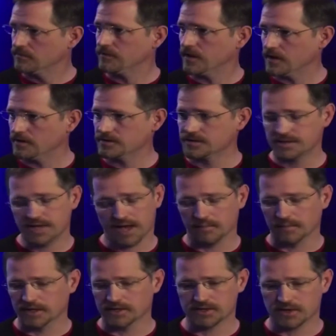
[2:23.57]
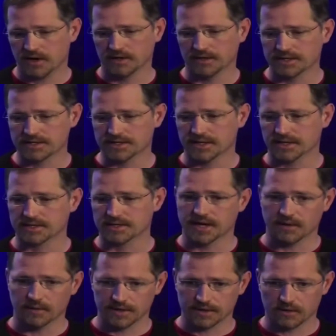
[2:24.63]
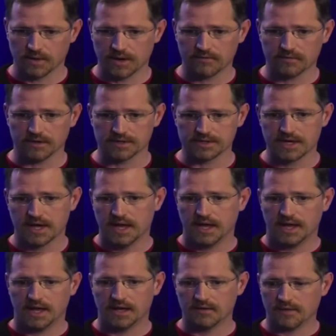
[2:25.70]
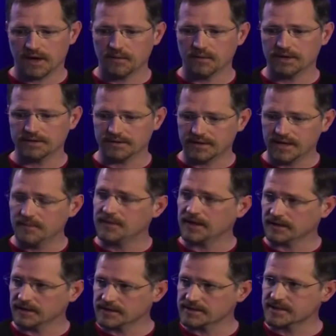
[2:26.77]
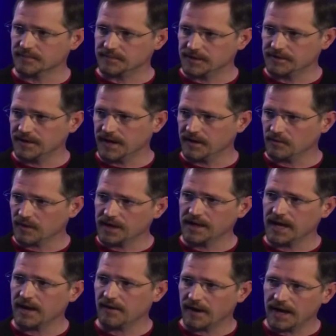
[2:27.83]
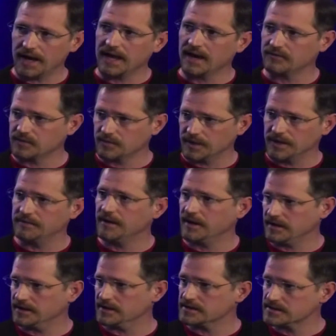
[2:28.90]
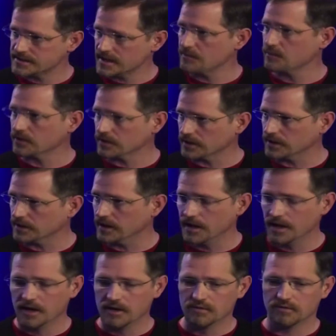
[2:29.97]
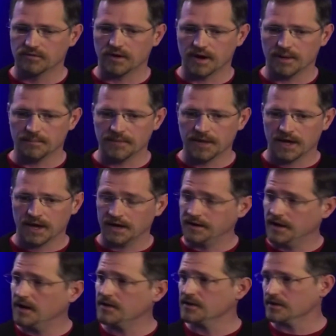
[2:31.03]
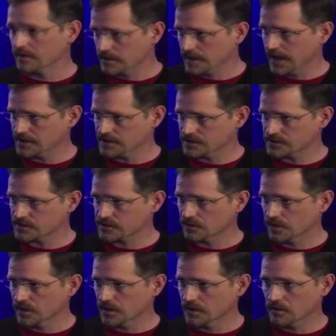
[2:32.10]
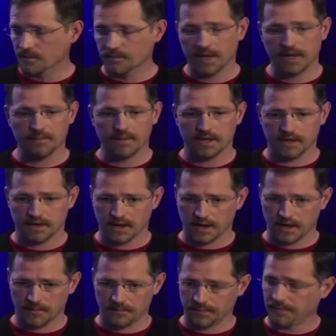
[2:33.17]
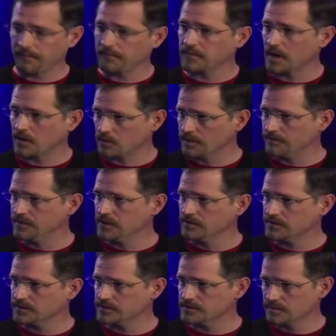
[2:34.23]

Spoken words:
phones, tablets, all these things that I want to reference. And if I want to keep that list up to date, right now I have to maintain it separately from another gadget store or maybe a review